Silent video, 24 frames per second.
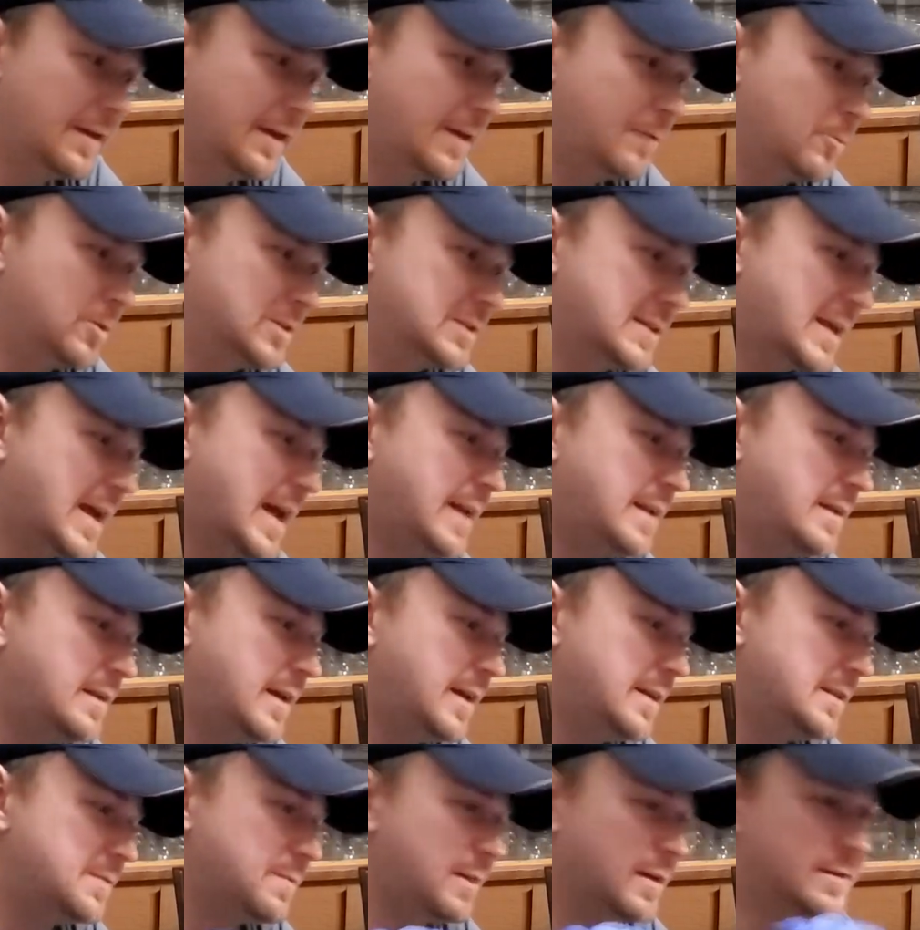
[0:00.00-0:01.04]
And what's kind of
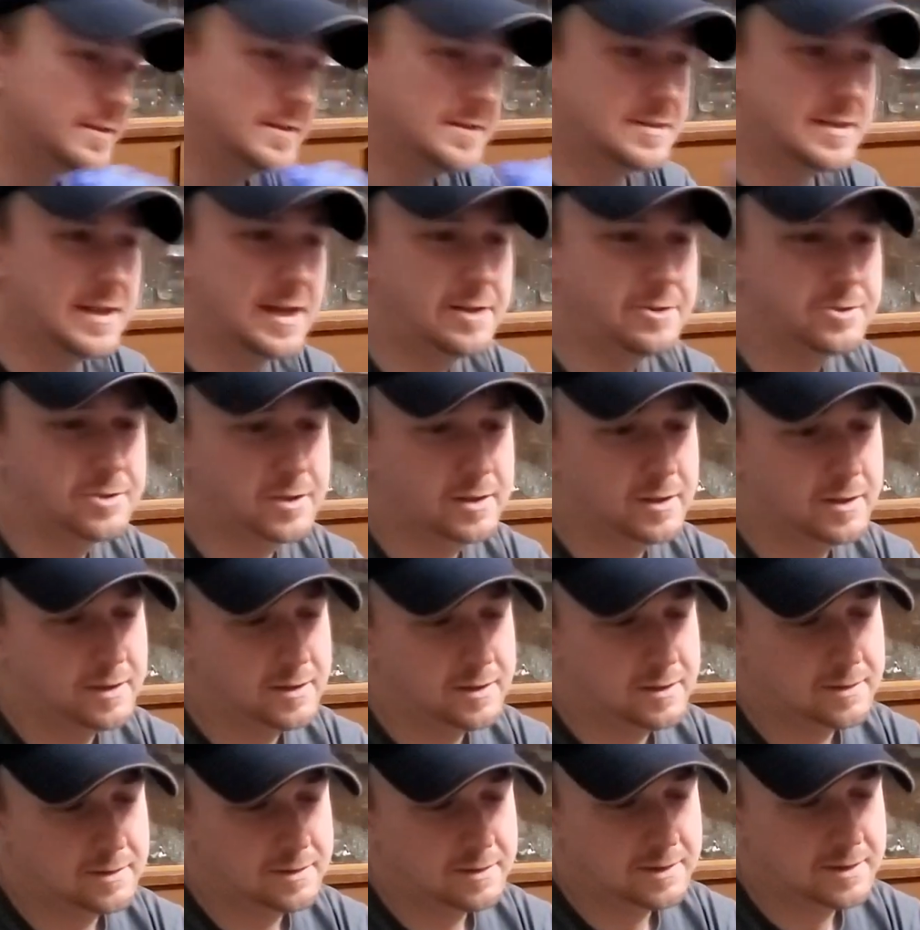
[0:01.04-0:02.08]
nice about these
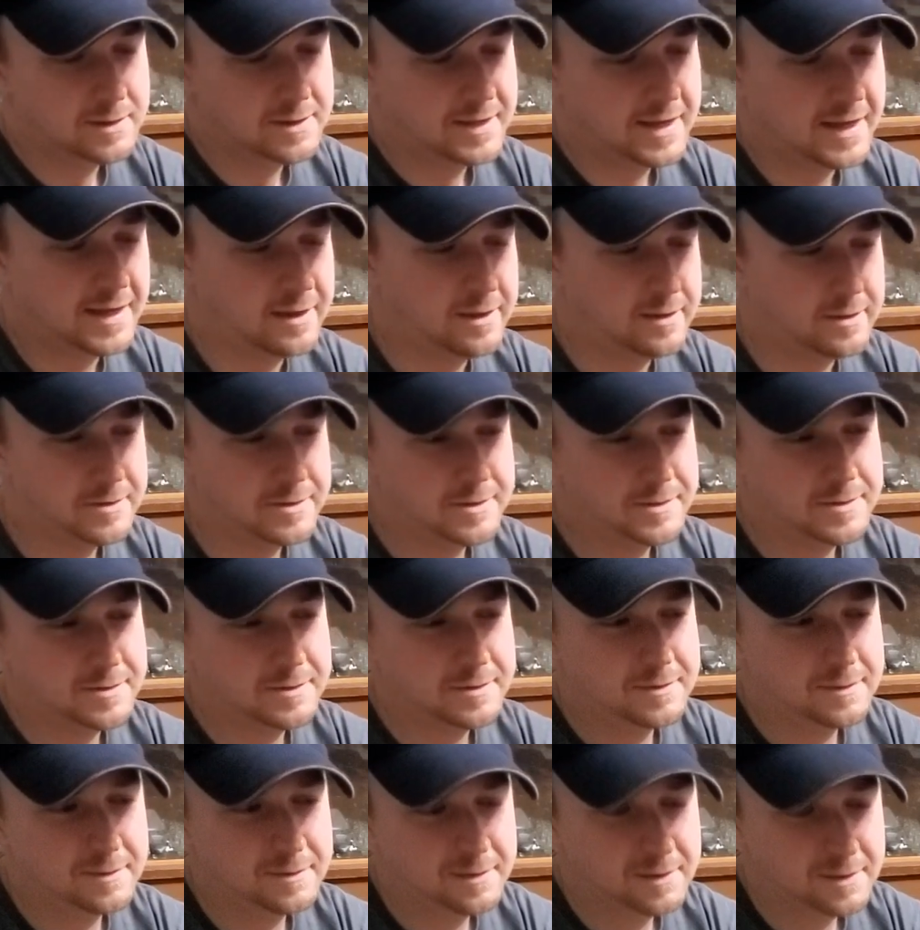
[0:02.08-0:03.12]
Tetra containers,
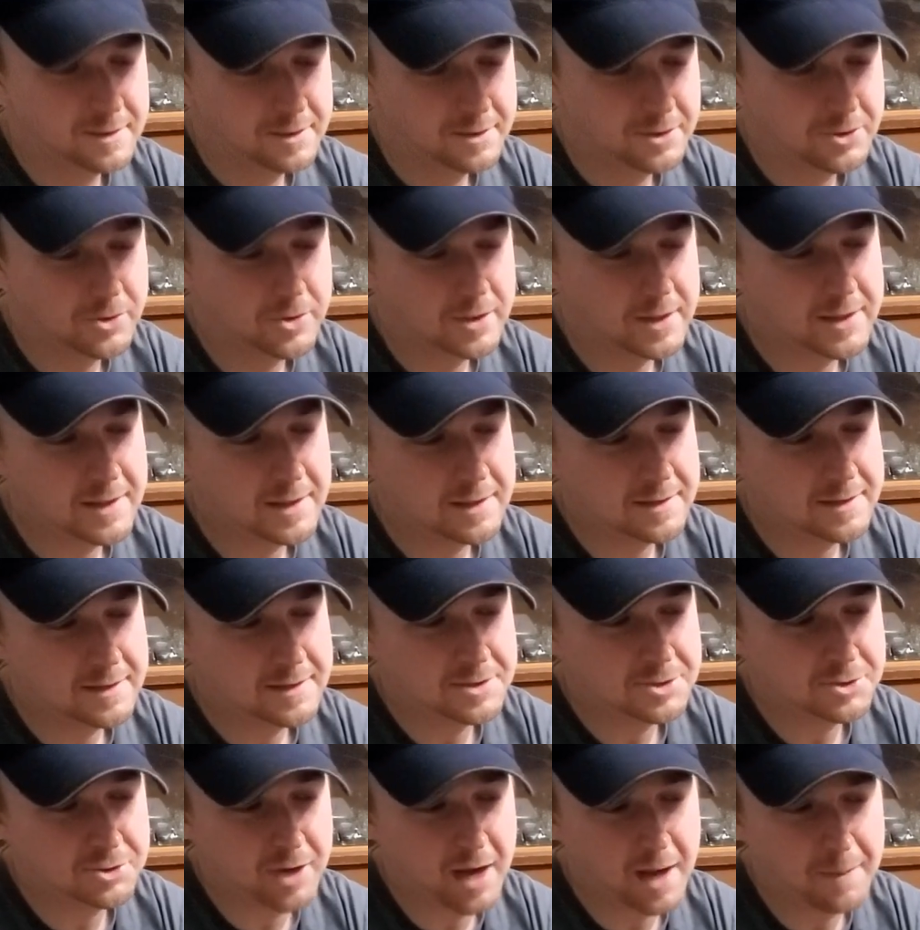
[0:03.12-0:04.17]
you can get
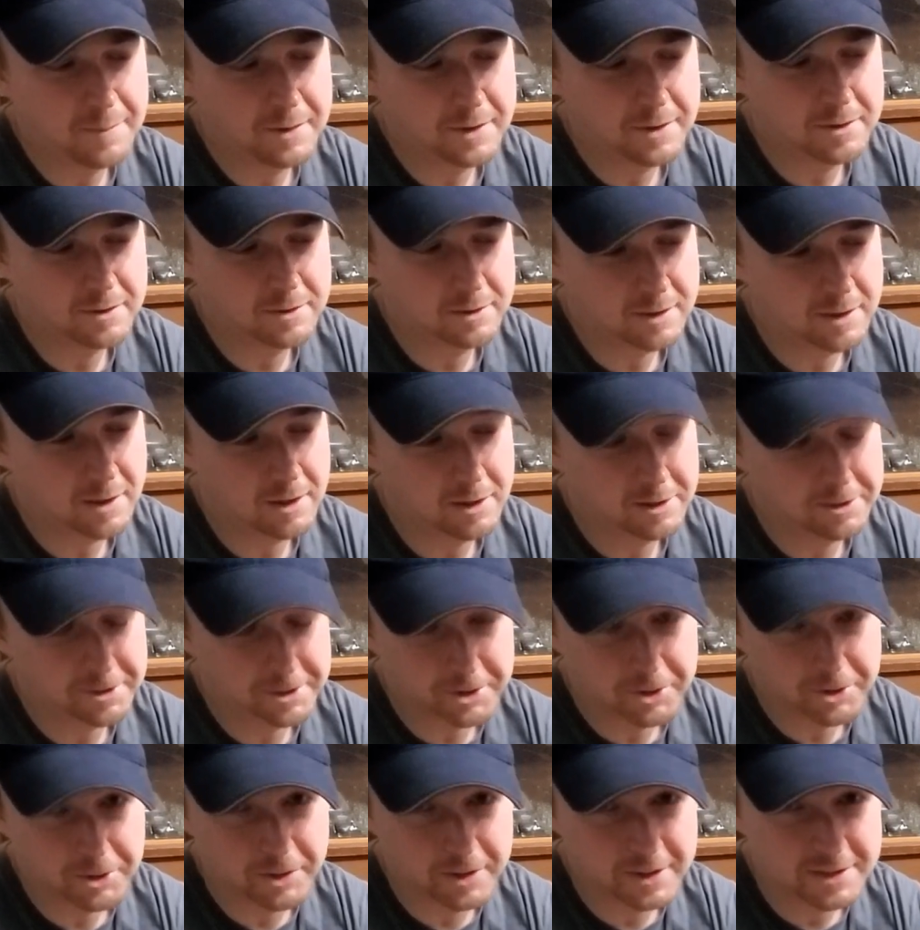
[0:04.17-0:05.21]
these tropical color
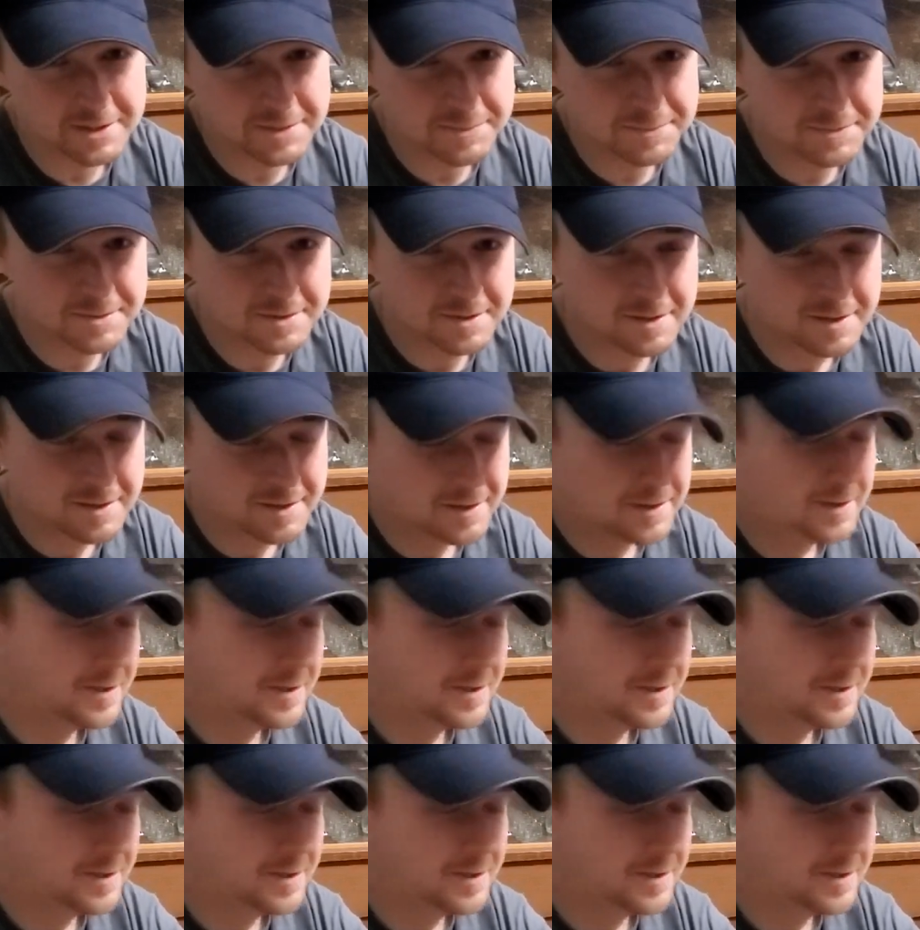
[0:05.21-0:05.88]
crisps.